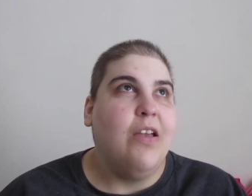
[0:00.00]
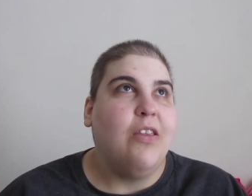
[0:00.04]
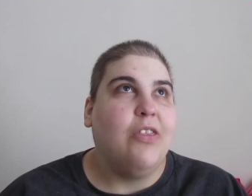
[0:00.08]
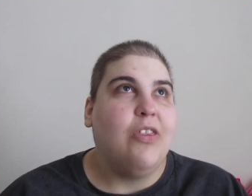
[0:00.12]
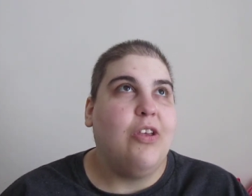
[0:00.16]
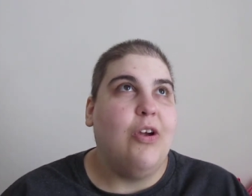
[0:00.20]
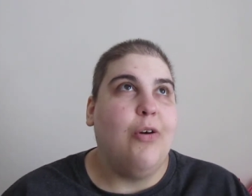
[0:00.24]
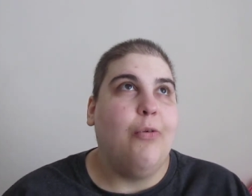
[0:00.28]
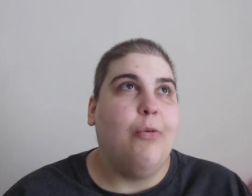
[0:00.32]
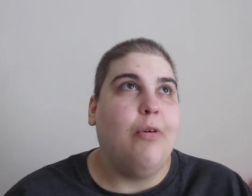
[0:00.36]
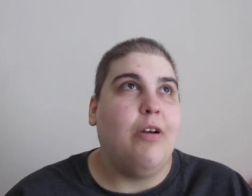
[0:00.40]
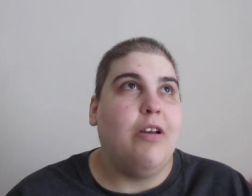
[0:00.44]

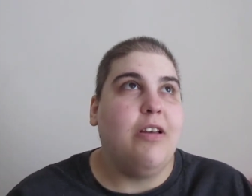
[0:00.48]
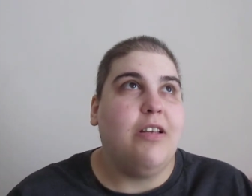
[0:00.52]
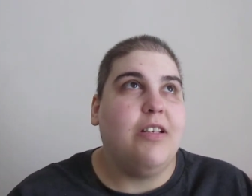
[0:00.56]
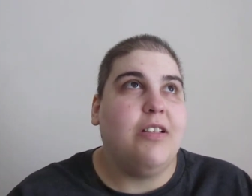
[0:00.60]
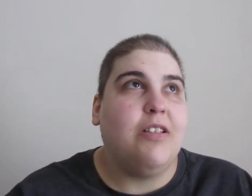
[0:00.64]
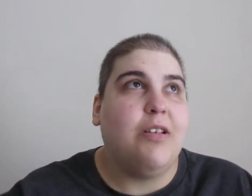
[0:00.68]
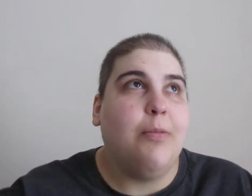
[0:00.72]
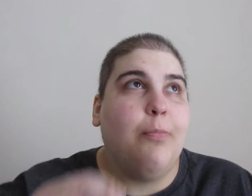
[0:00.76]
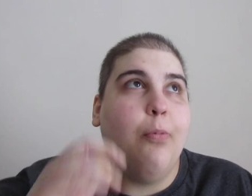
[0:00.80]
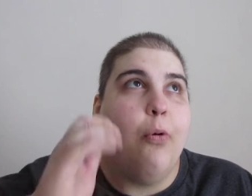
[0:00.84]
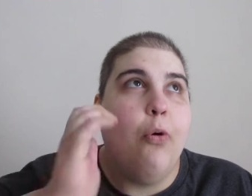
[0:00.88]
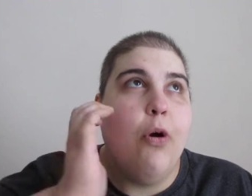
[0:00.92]
there was
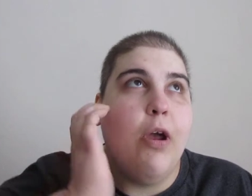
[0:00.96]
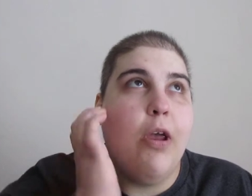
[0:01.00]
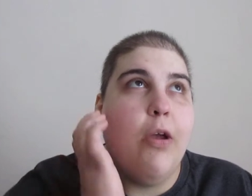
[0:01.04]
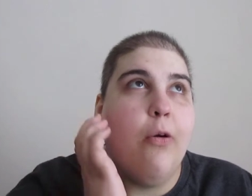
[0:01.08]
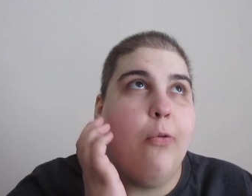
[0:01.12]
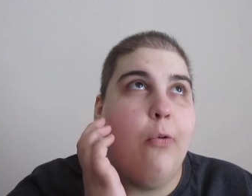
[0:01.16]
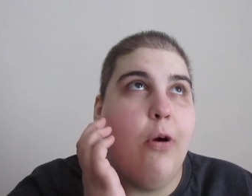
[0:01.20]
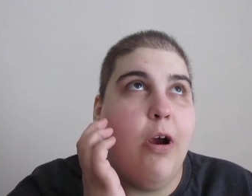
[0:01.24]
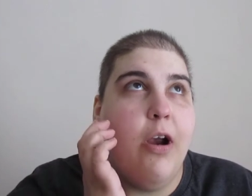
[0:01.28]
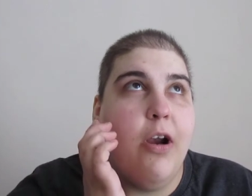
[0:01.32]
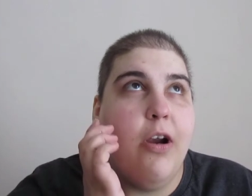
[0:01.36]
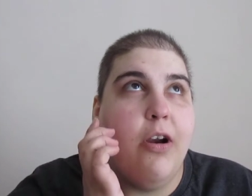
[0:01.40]
a point
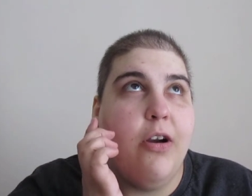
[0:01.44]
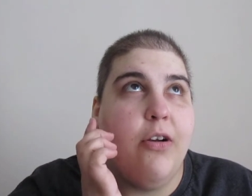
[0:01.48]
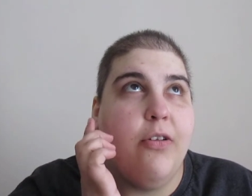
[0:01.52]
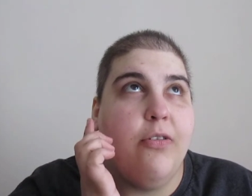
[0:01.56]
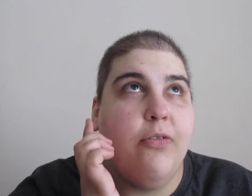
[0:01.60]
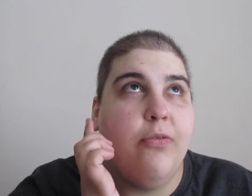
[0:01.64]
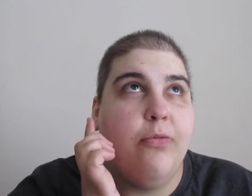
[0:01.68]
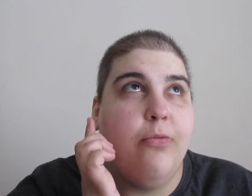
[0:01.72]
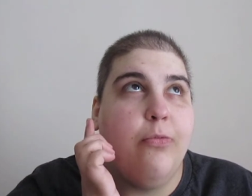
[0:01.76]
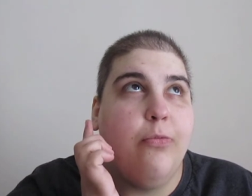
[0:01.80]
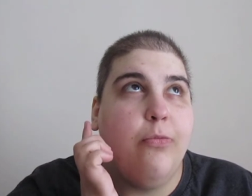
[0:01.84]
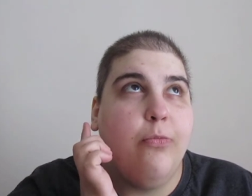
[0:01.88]
where
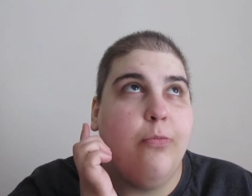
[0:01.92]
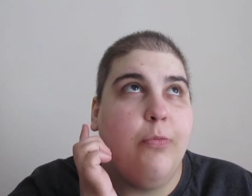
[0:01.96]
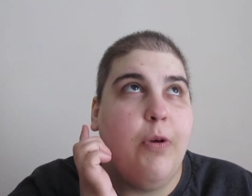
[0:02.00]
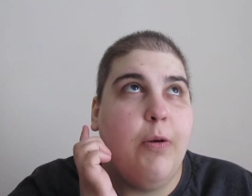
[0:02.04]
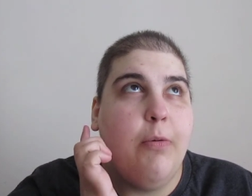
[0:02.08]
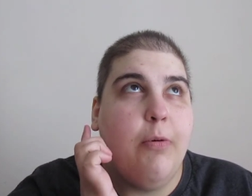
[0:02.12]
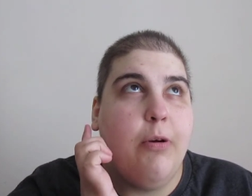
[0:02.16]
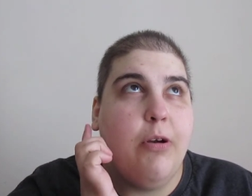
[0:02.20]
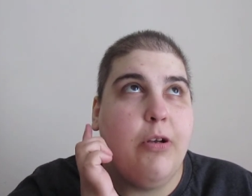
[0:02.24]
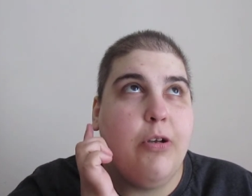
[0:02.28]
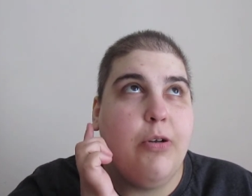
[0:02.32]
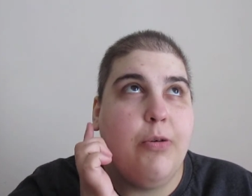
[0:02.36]
we
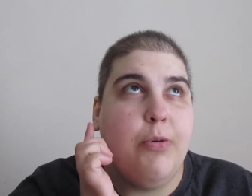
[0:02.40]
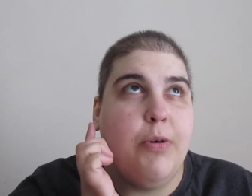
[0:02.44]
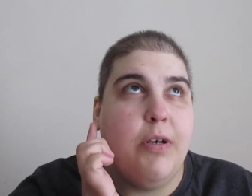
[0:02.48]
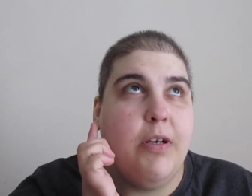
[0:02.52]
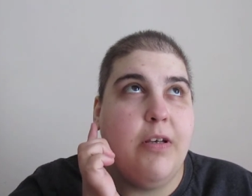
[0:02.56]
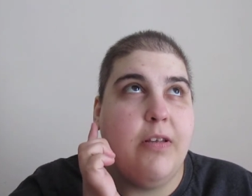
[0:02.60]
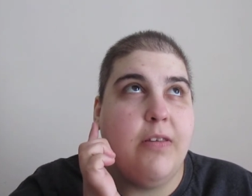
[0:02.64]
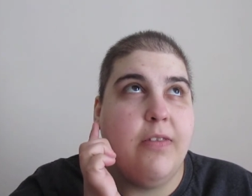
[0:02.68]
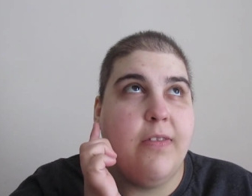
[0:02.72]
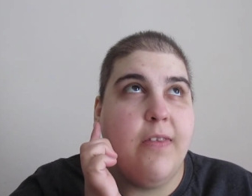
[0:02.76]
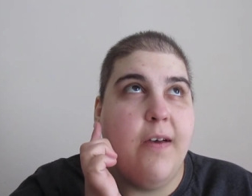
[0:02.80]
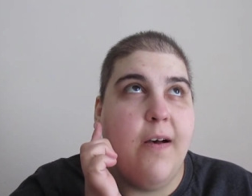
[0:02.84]
were
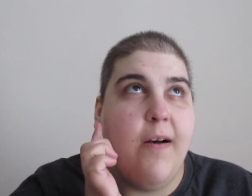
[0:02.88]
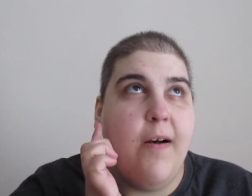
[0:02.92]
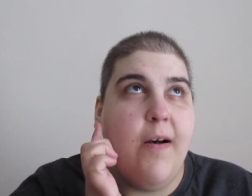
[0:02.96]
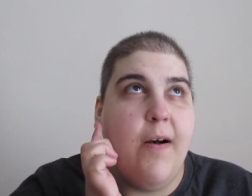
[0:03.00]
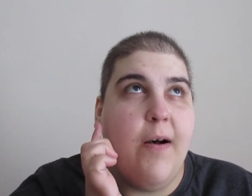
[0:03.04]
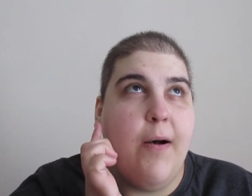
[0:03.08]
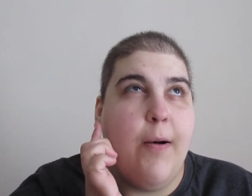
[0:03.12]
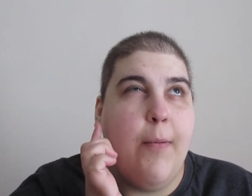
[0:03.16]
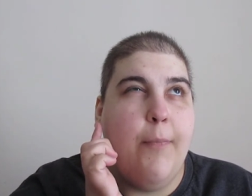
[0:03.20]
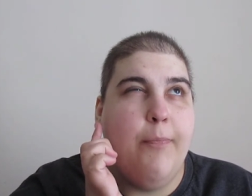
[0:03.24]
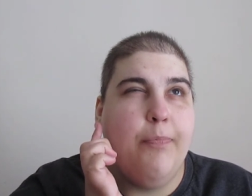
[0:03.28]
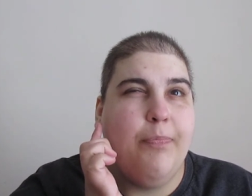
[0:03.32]
doing the
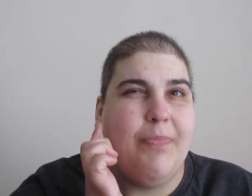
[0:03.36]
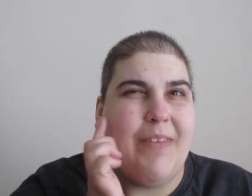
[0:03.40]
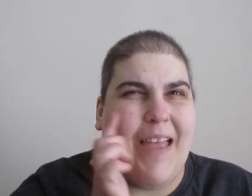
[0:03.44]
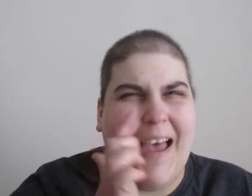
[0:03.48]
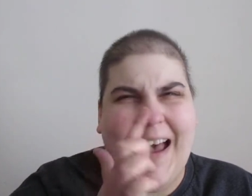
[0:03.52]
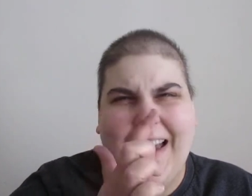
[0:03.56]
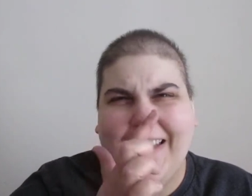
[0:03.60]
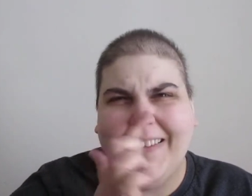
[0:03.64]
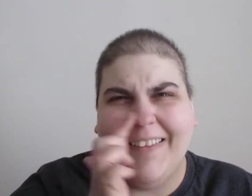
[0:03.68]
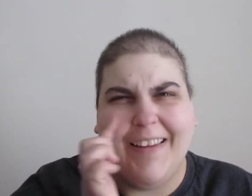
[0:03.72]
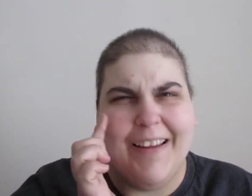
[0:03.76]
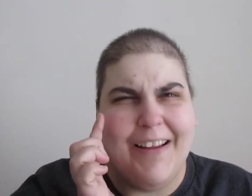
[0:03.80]
um,
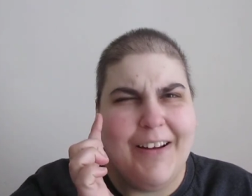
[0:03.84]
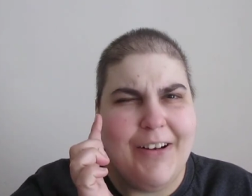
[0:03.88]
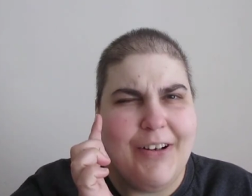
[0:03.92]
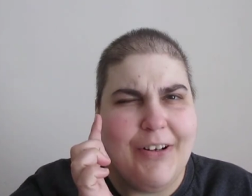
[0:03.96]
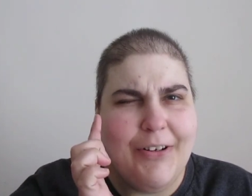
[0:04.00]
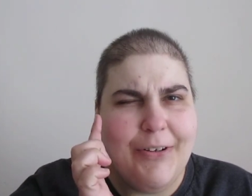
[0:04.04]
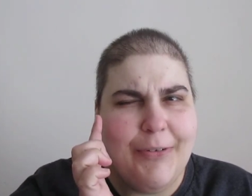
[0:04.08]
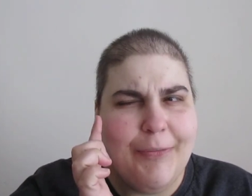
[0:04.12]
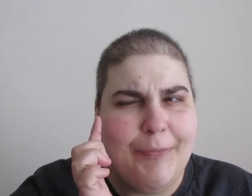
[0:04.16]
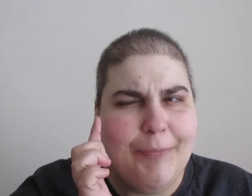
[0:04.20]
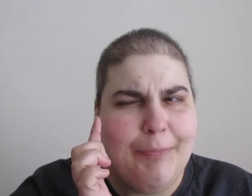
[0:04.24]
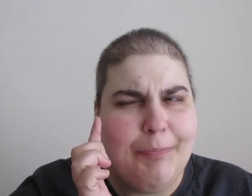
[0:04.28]

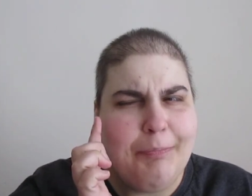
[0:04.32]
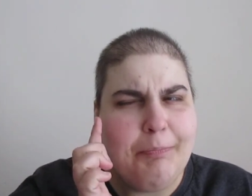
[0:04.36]
eyeliner